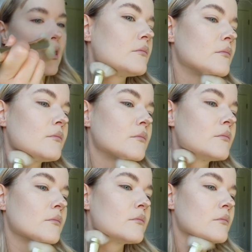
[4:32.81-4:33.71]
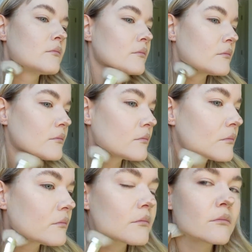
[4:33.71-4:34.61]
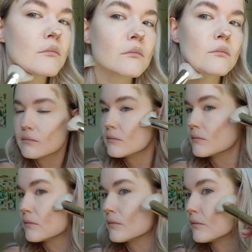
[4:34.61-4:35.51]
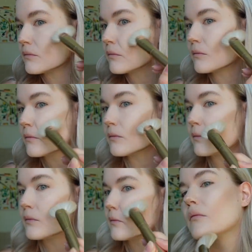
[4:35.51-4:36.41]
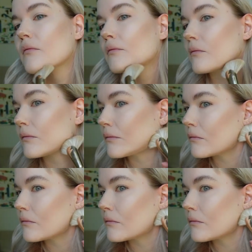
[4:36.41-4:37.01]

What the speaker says: (silence)